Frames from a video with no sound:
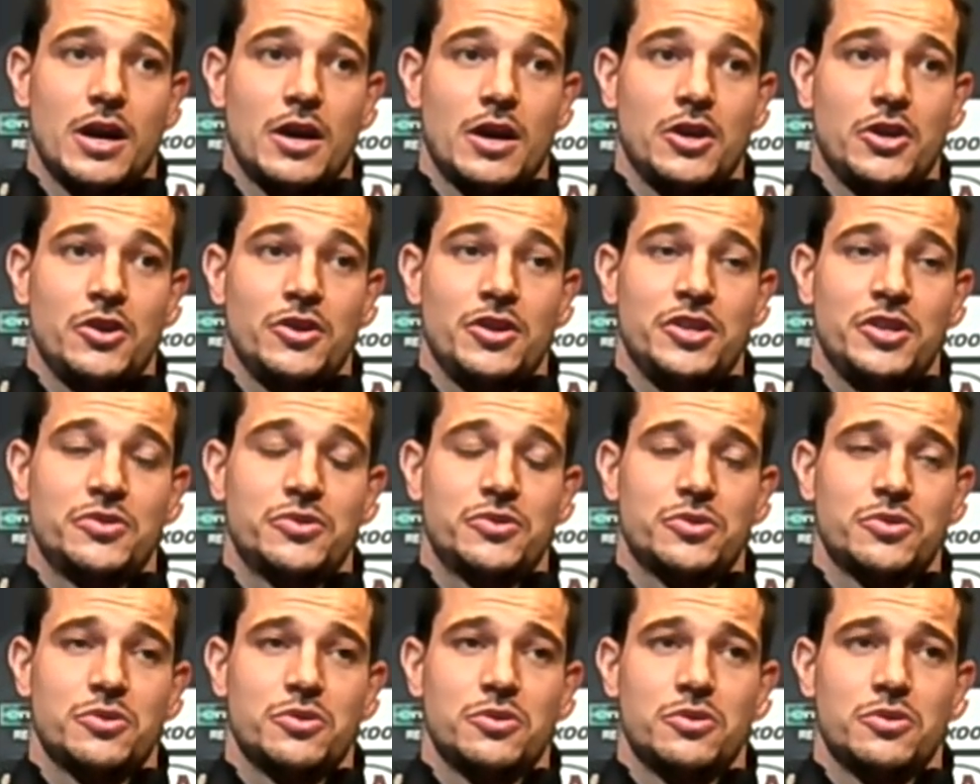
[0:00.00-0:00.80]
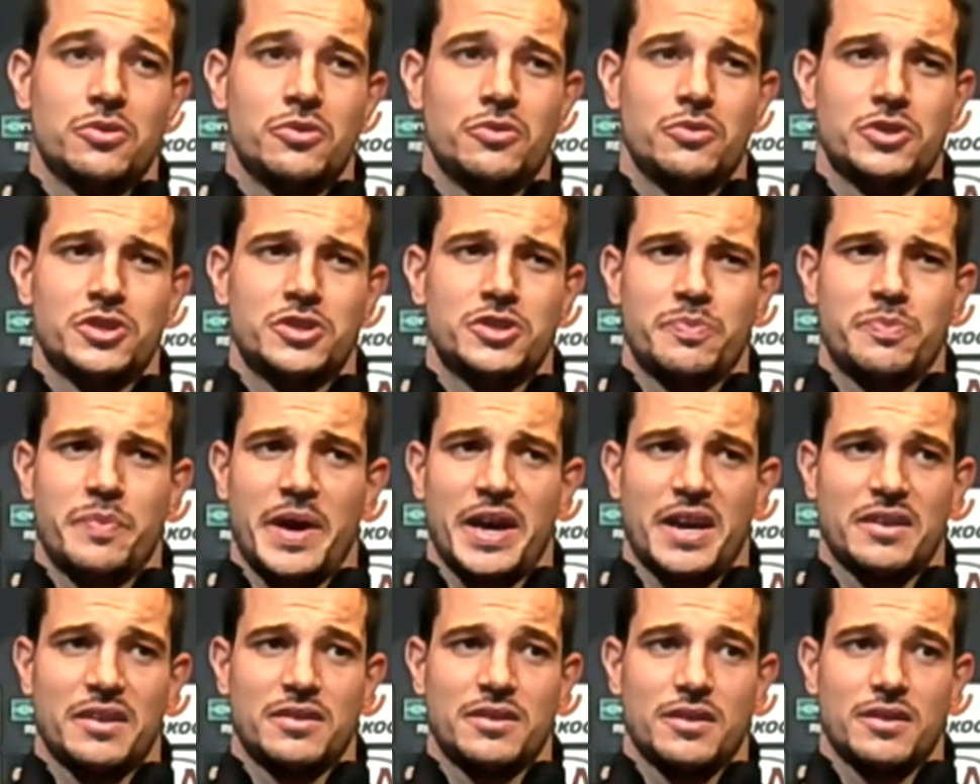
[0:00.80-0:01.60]
You need to
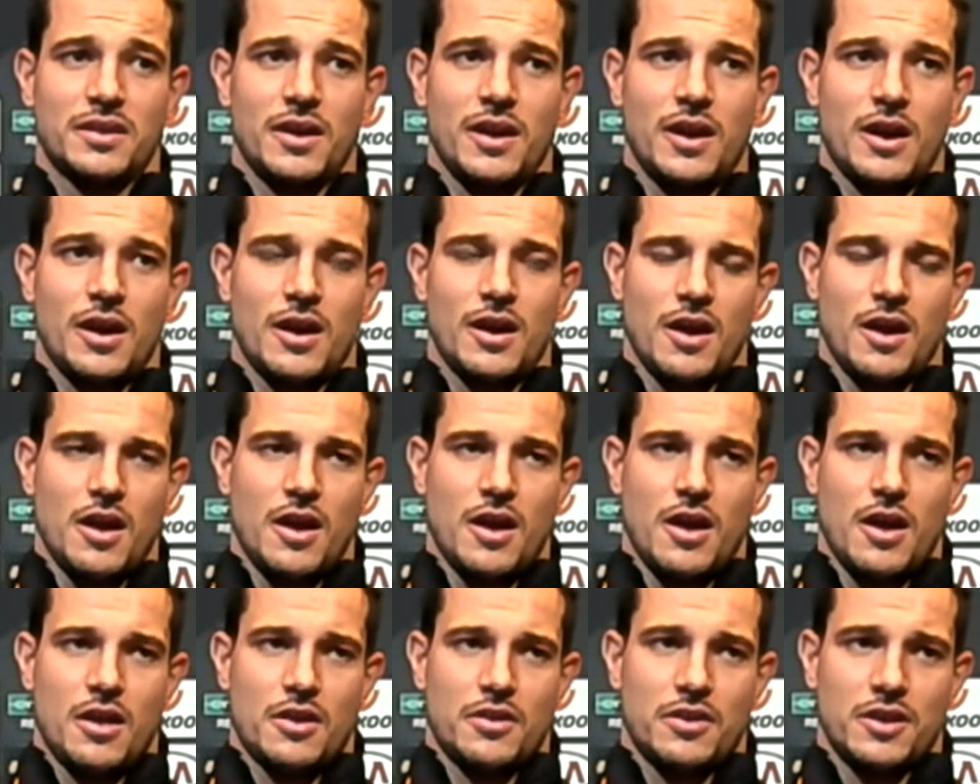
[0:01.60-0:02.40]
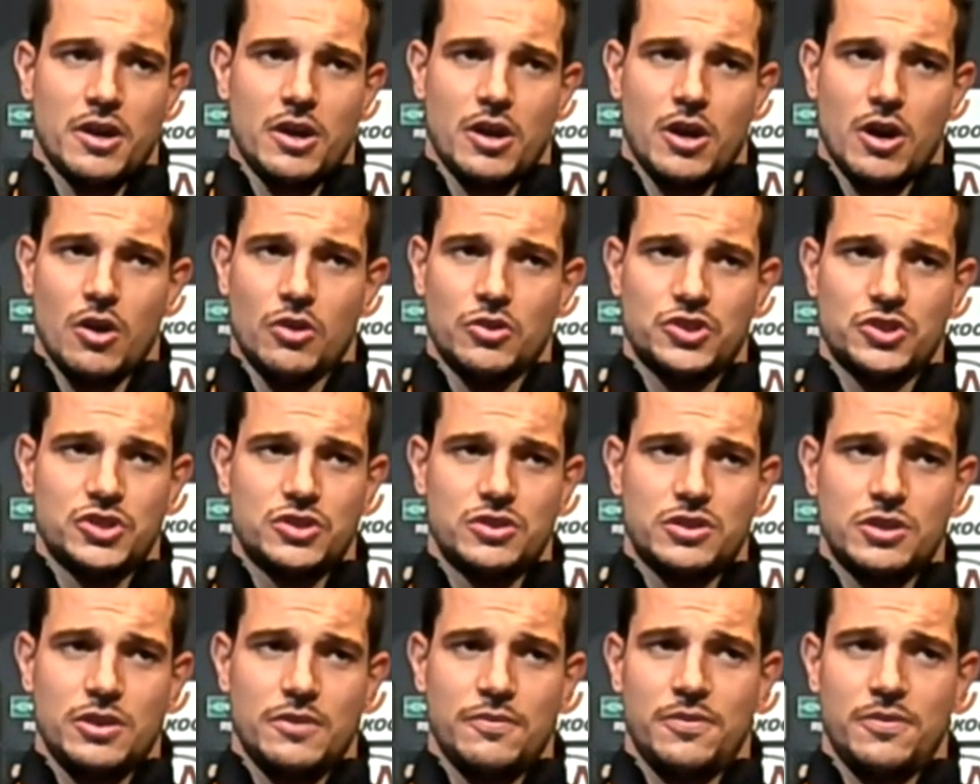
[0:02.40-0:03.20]
respect the
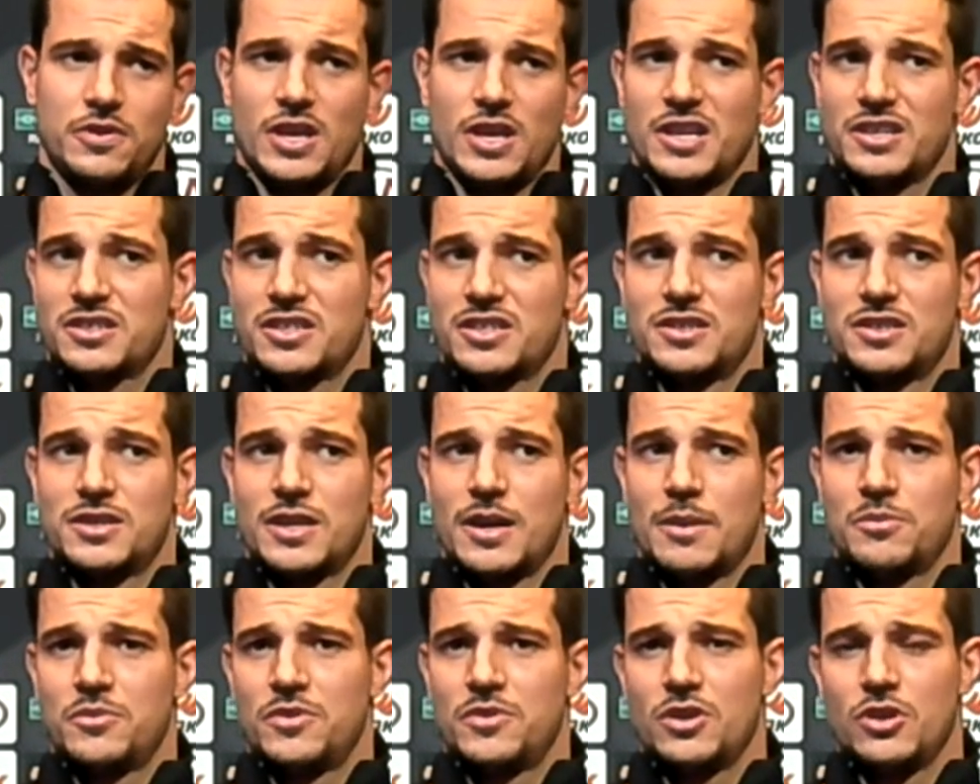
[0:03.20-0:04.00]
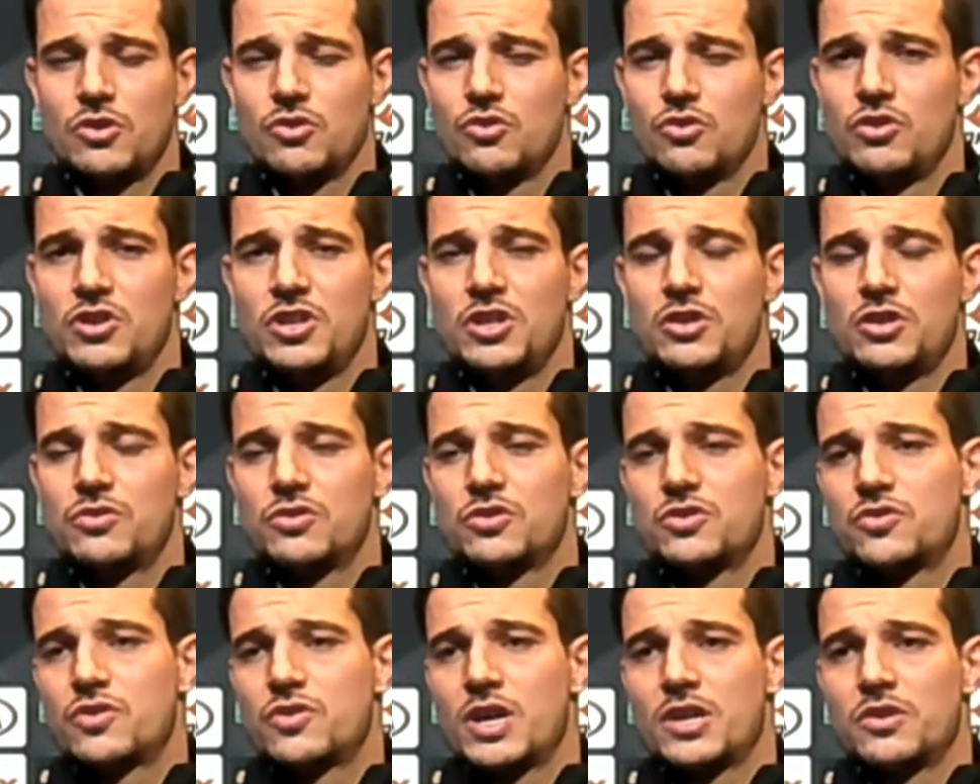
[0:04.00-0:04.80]
coach. If he asks you something, you need
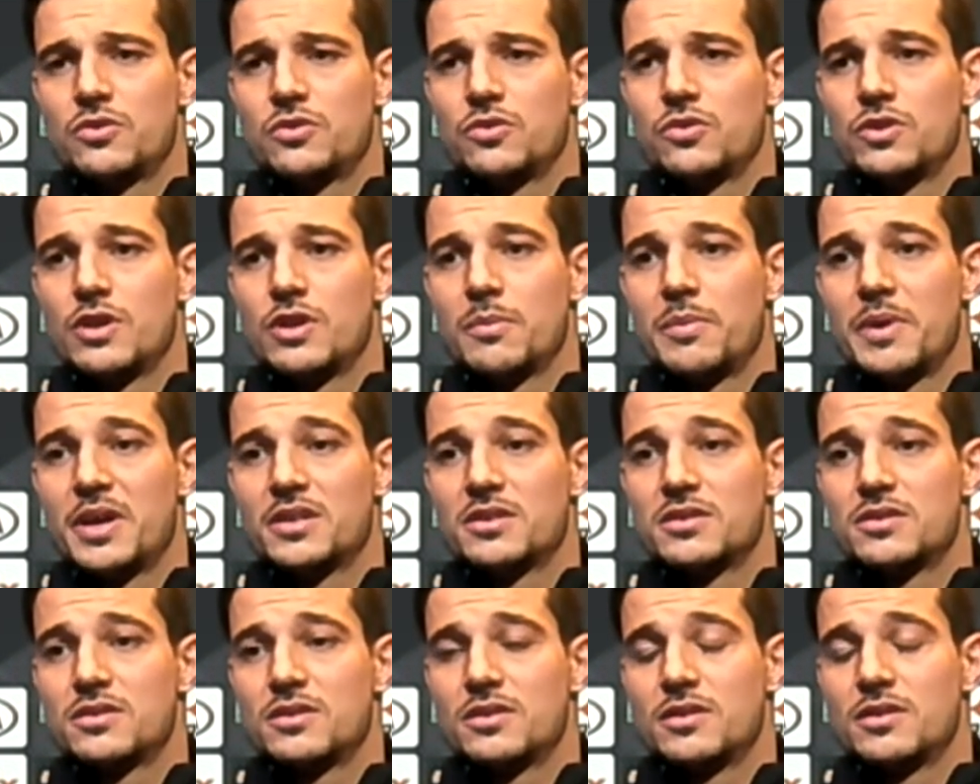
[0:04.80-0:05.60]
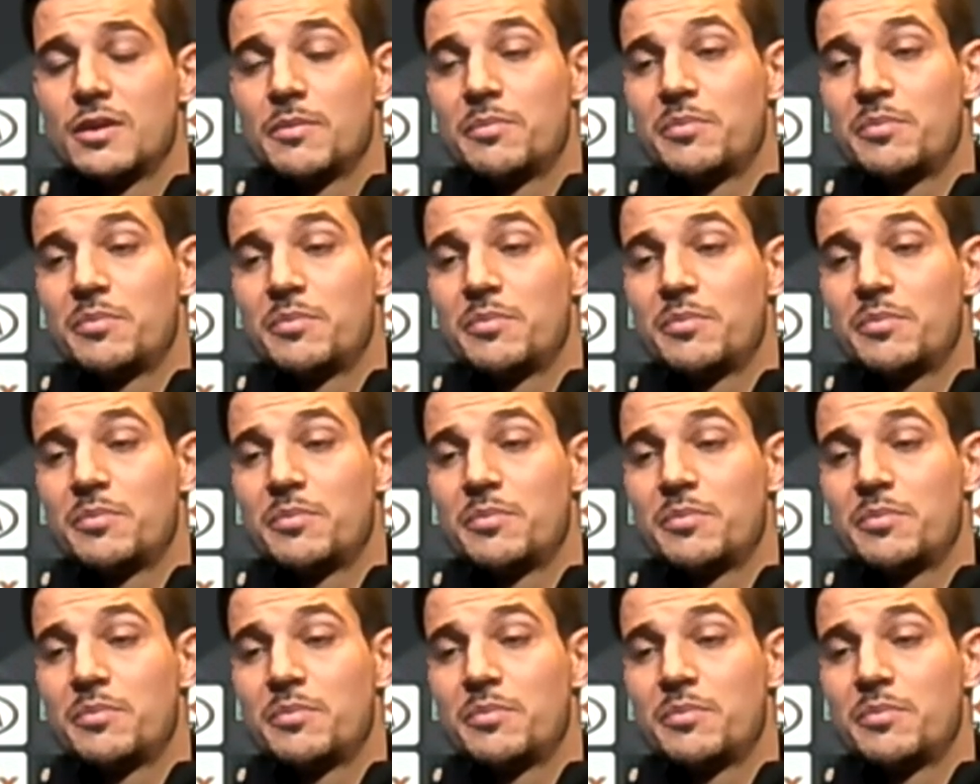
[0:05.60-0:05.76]
to try to do the best. The